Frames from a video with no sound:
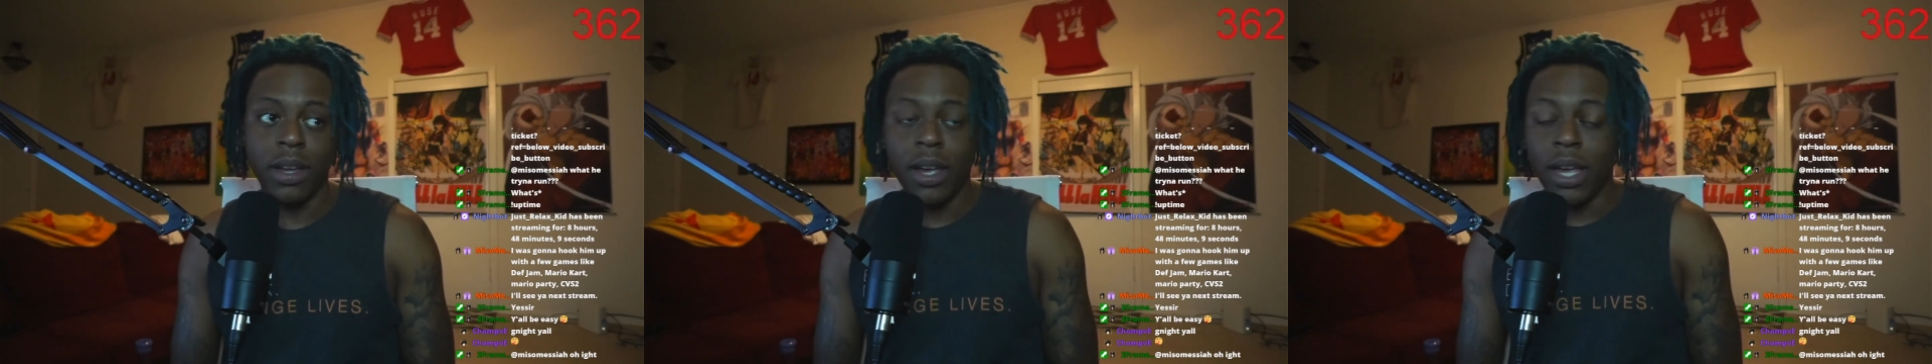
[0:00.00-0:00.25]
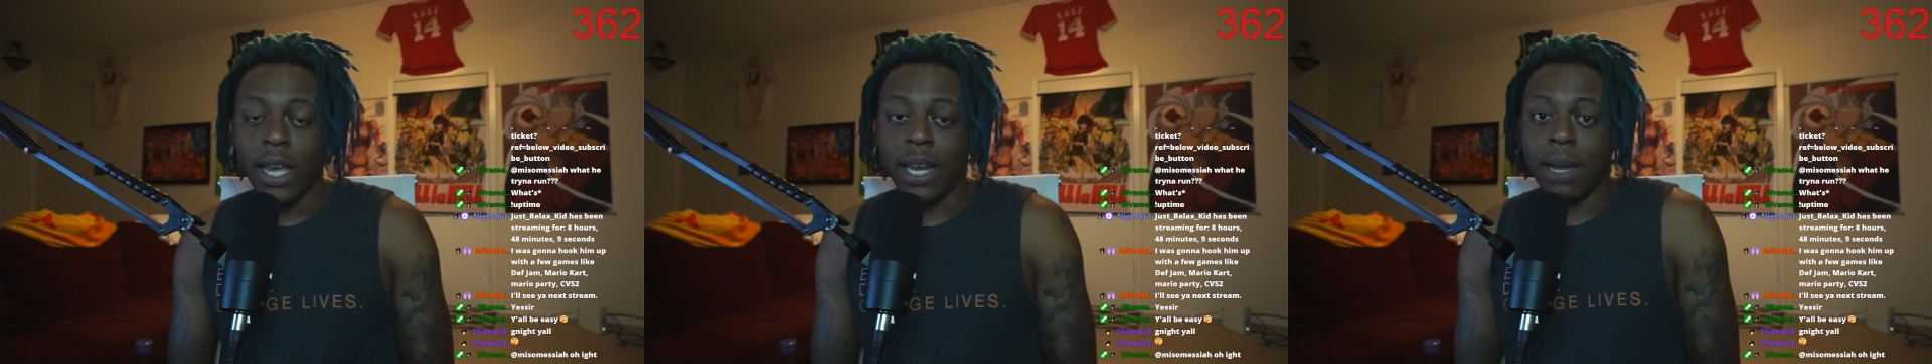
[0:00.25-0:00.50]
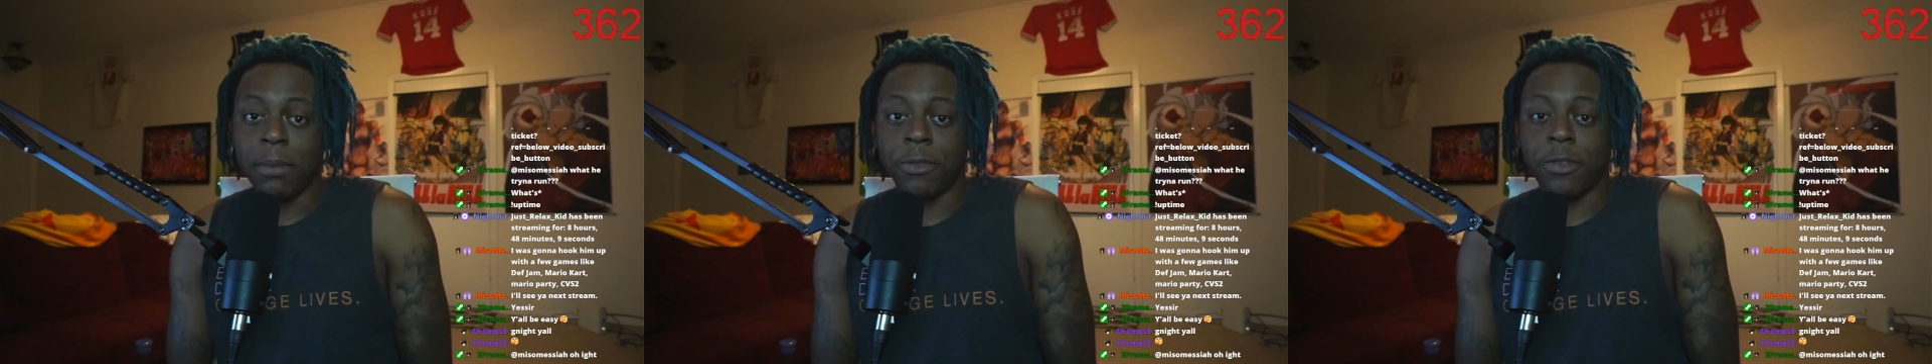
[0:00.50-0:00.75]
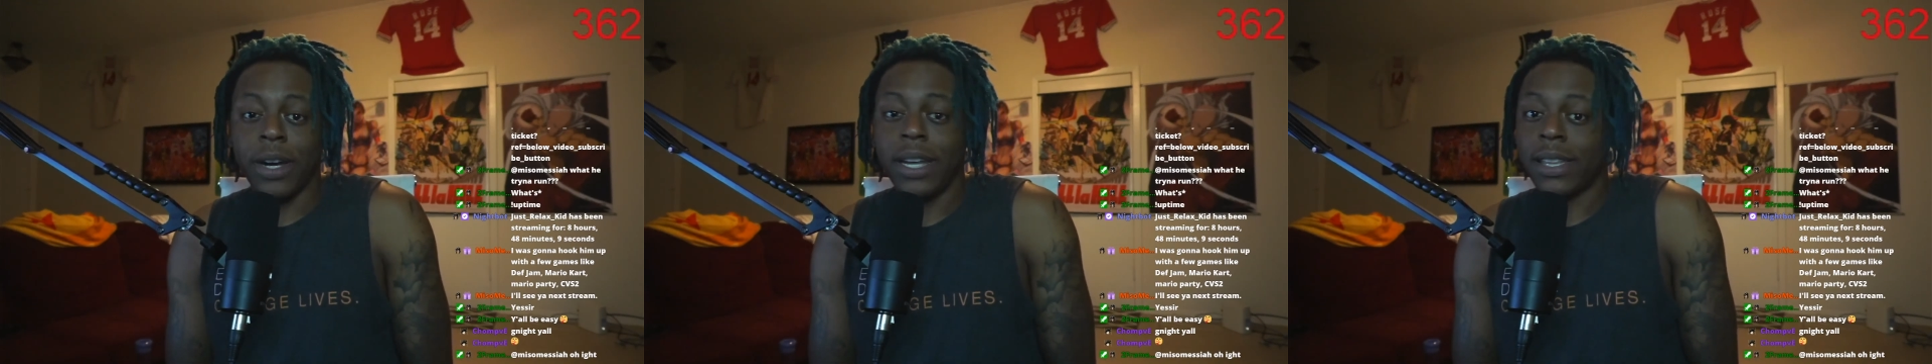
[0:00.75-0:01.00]
and I'm
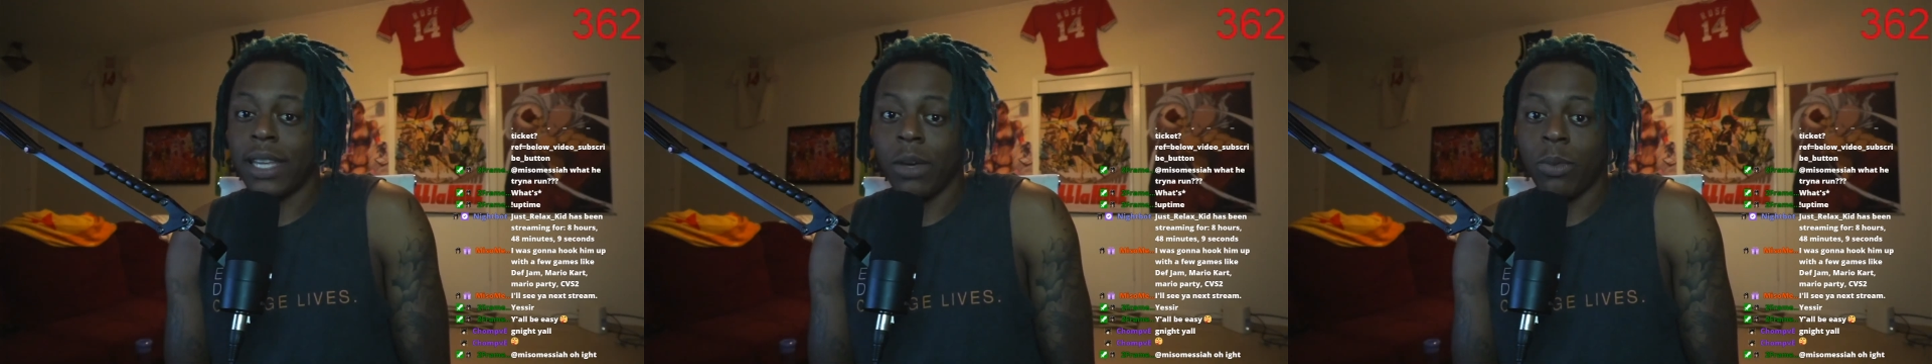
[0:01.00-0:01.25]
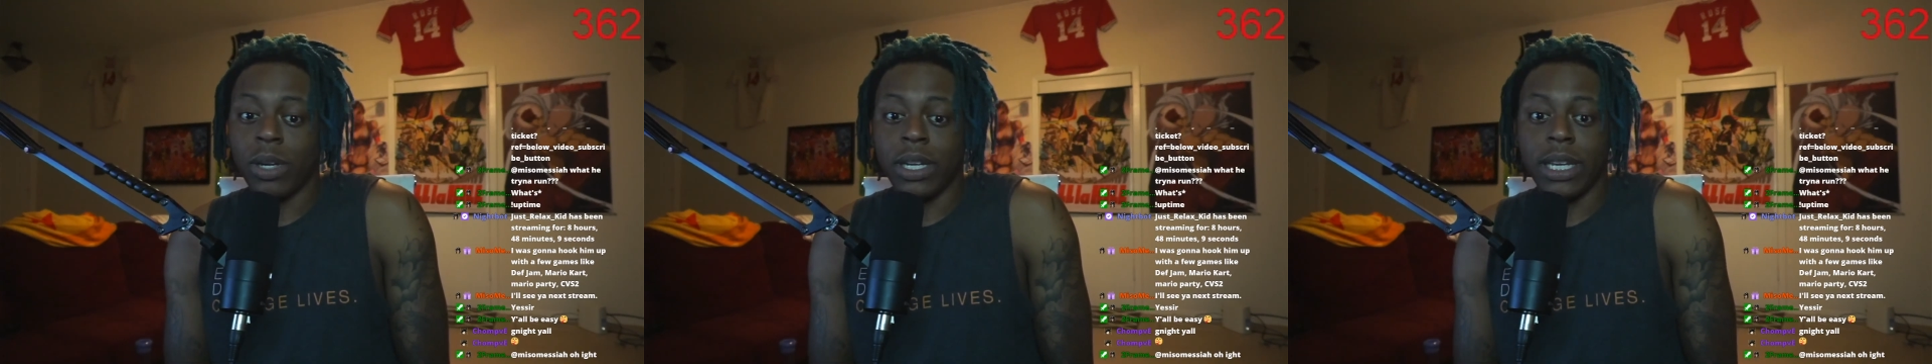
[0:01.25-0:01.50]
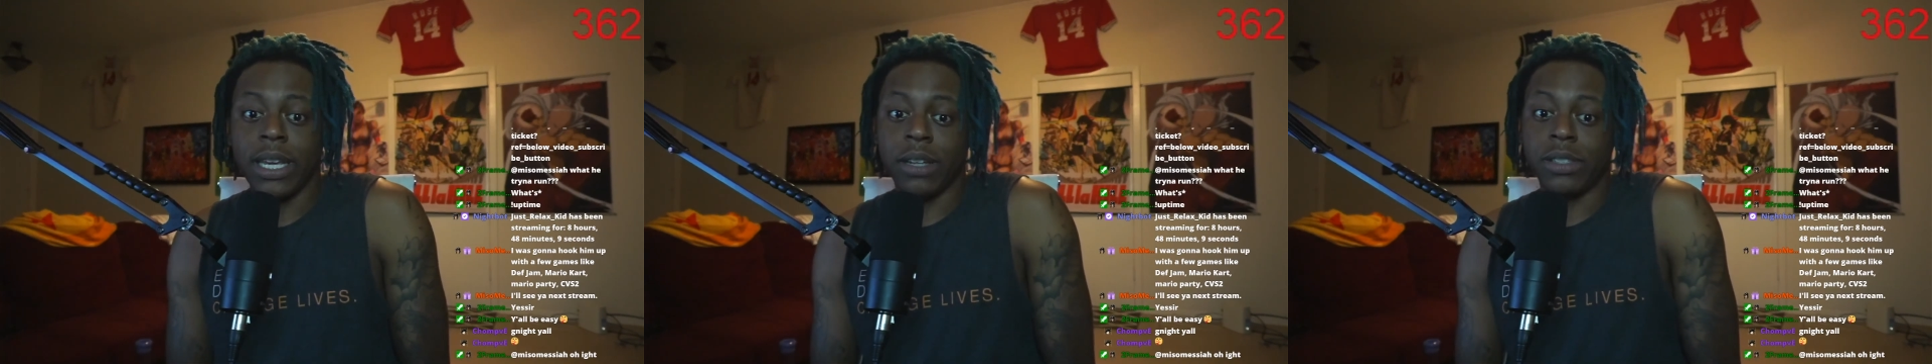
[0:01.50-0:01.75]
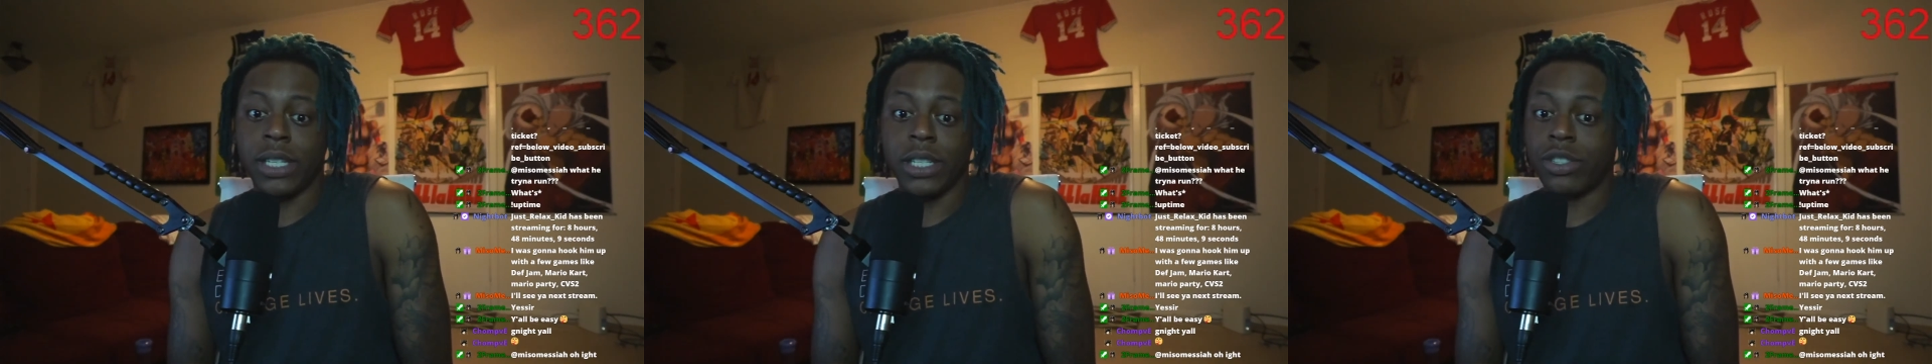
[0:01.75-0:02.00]
afraid that when
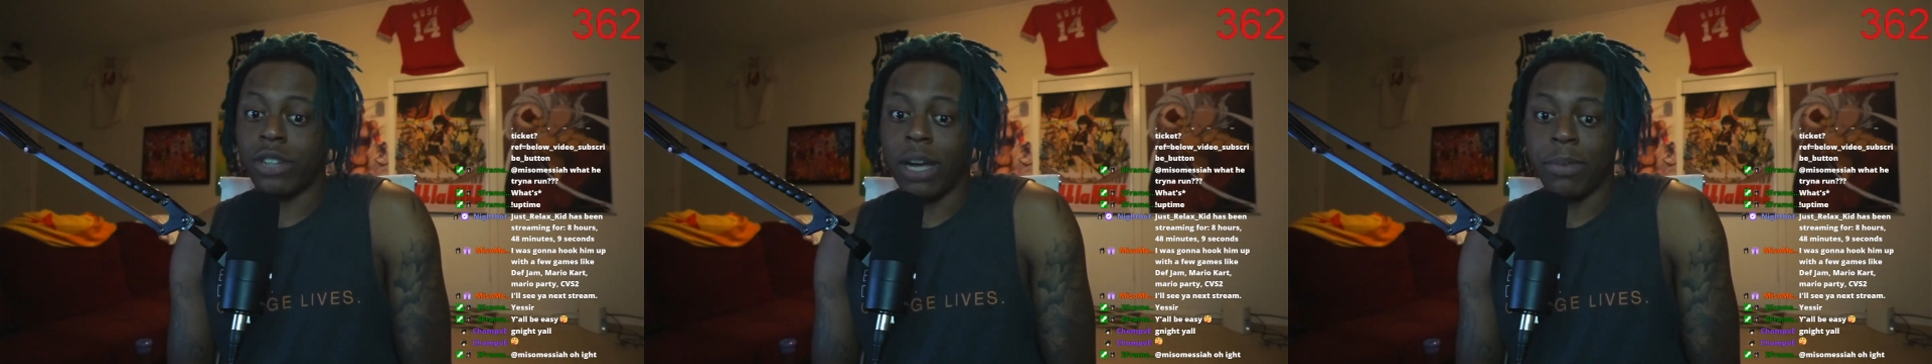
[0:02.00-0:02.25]
DLCs drop,